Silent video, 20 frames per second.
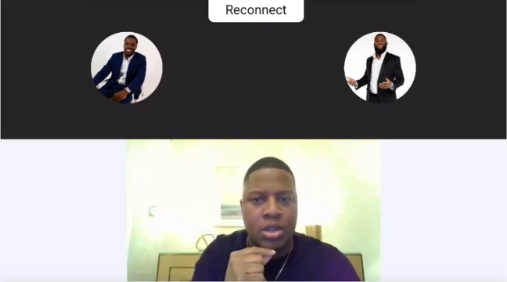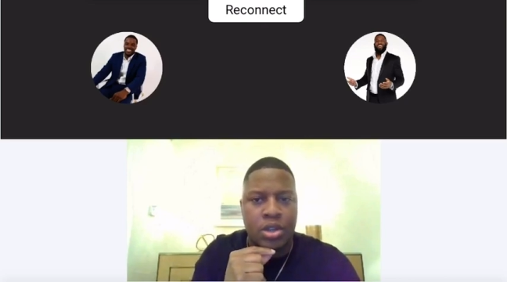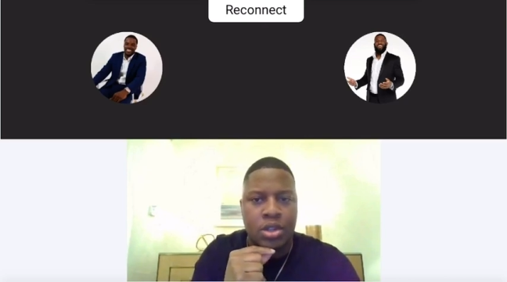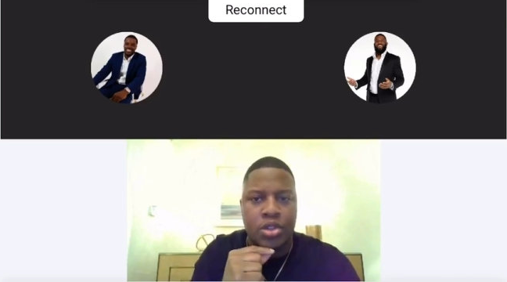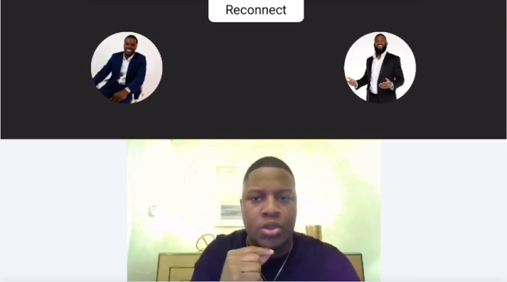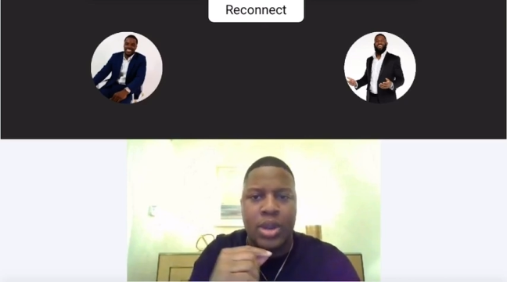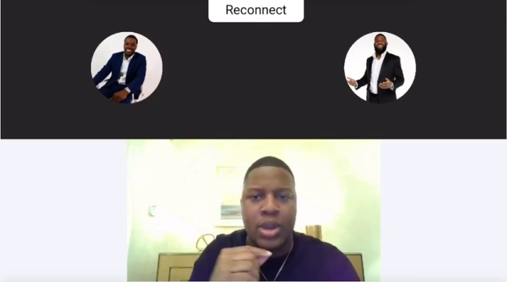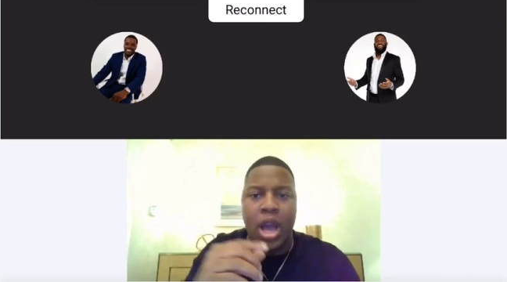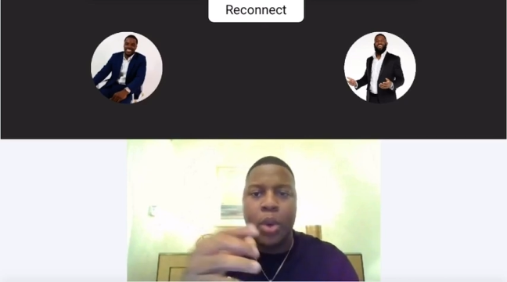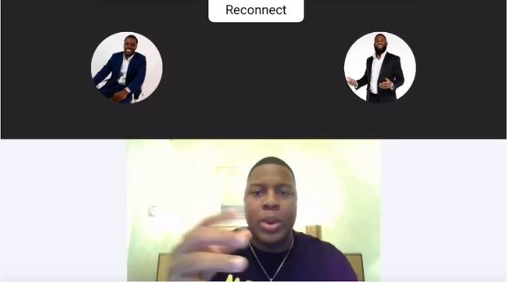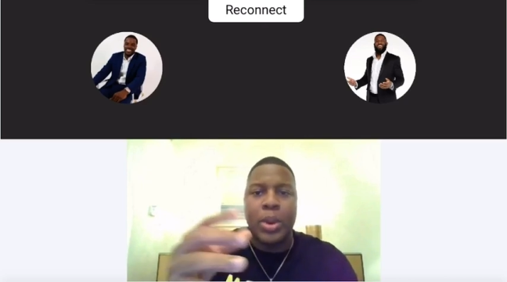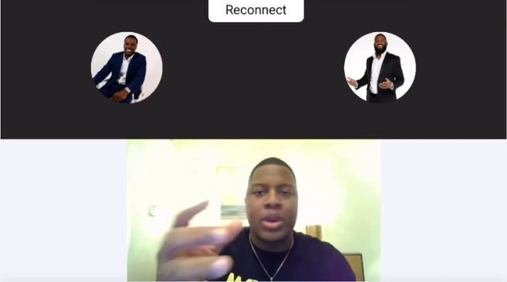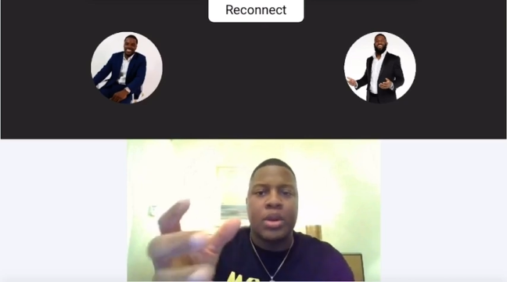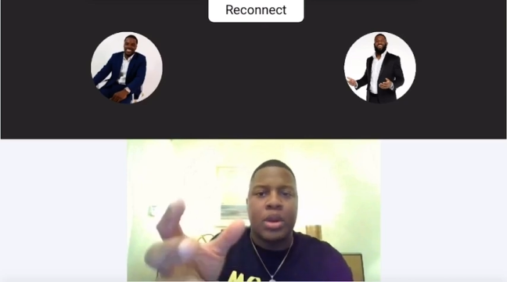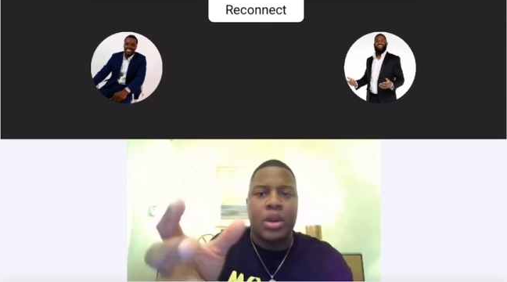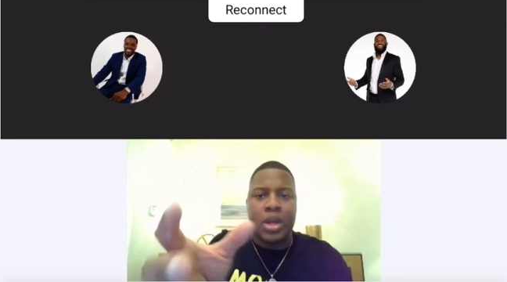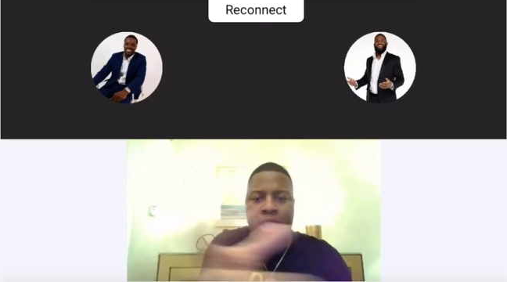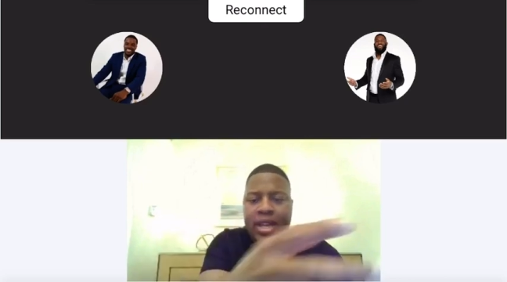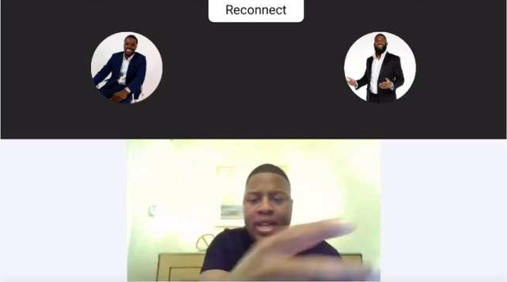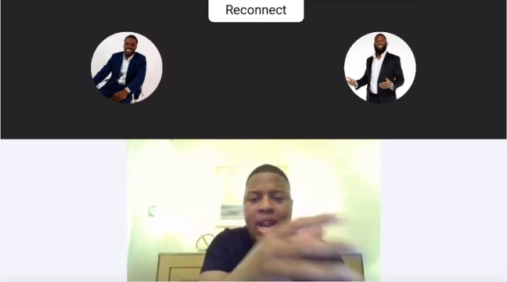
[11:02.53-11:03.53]
So now
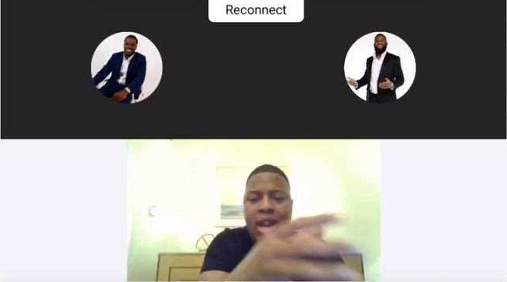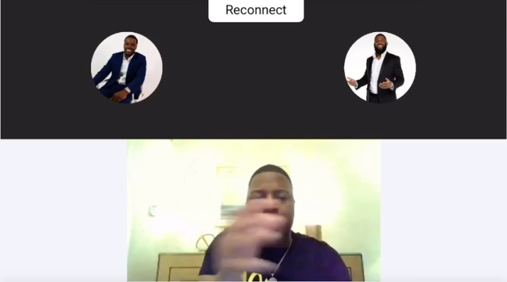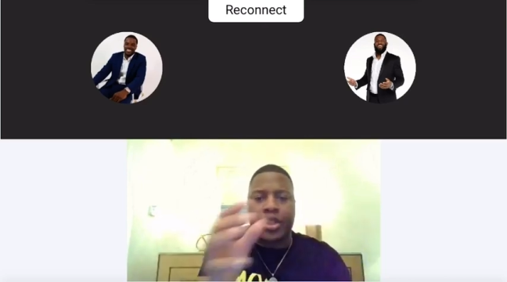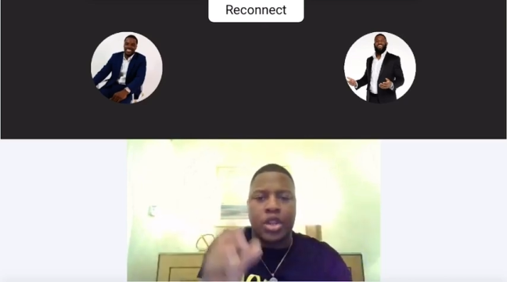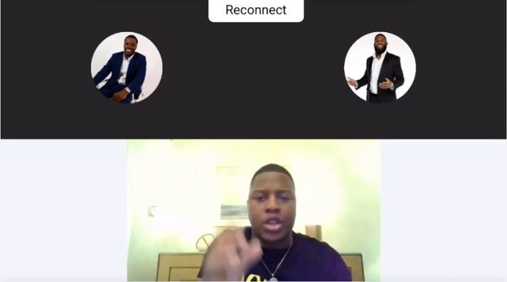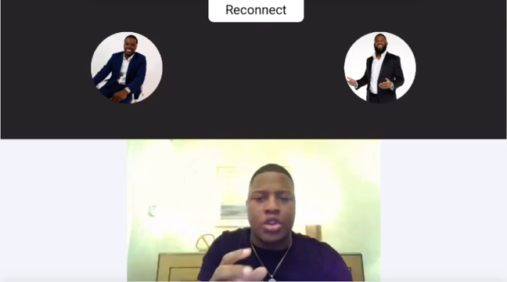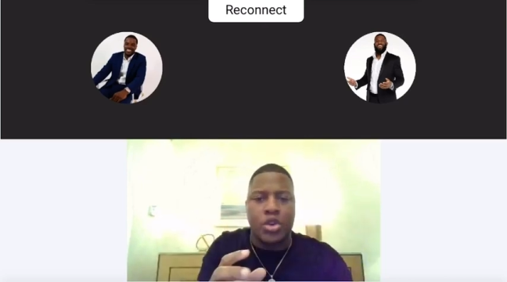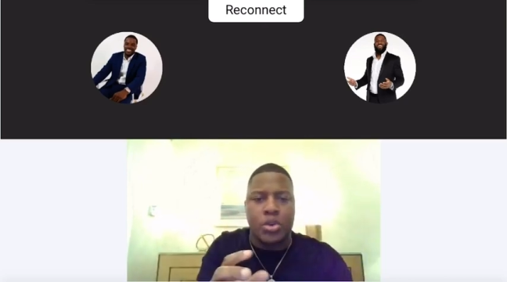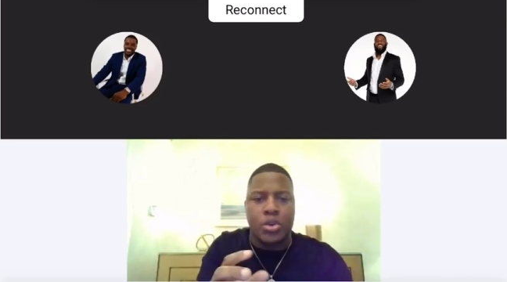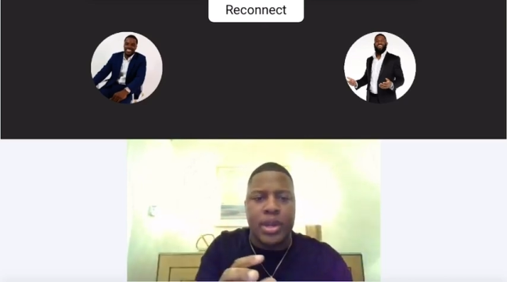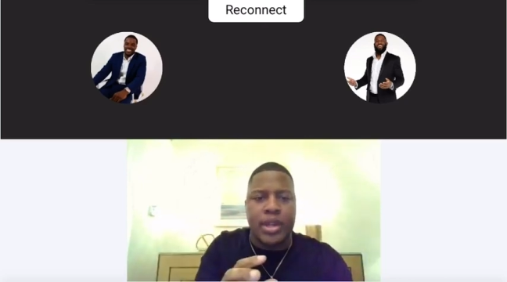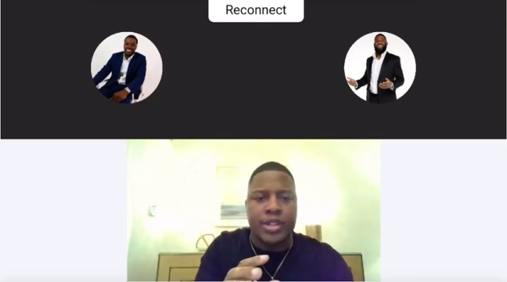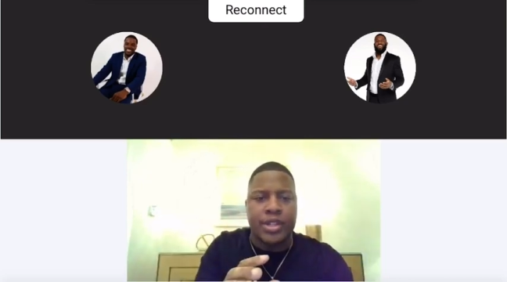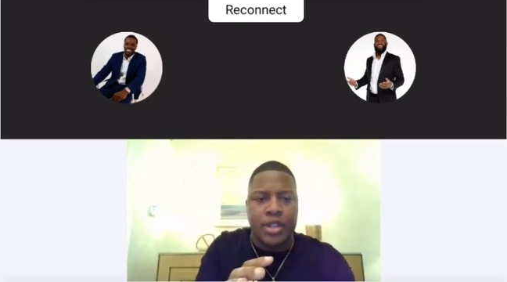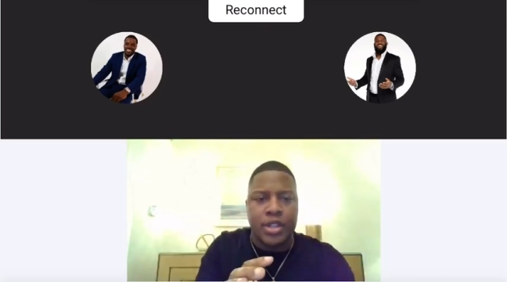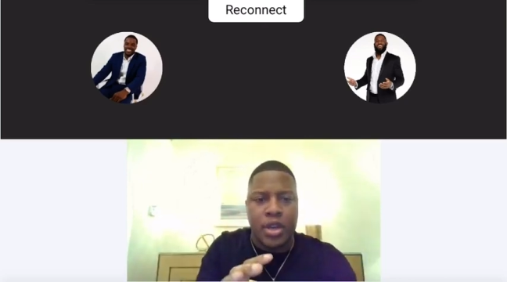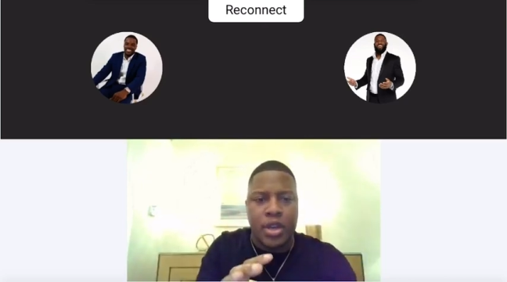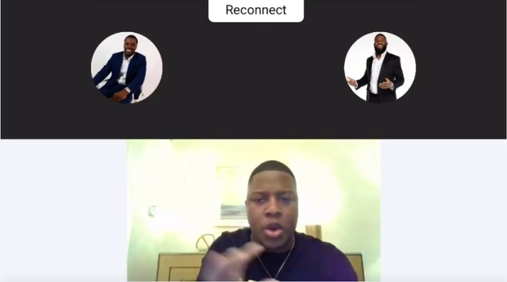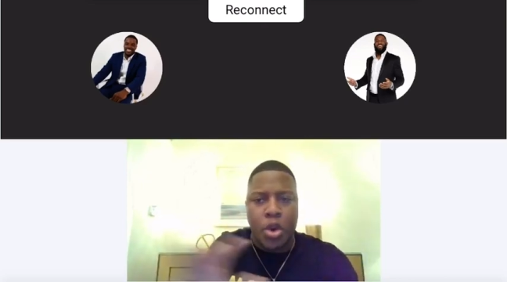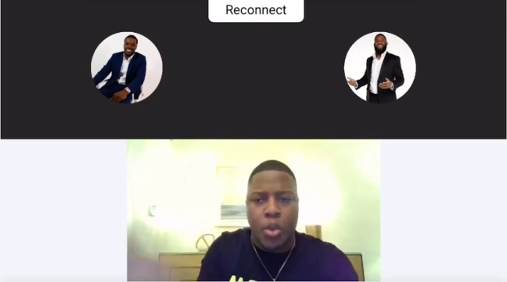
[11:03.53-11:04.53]
we clean out the units,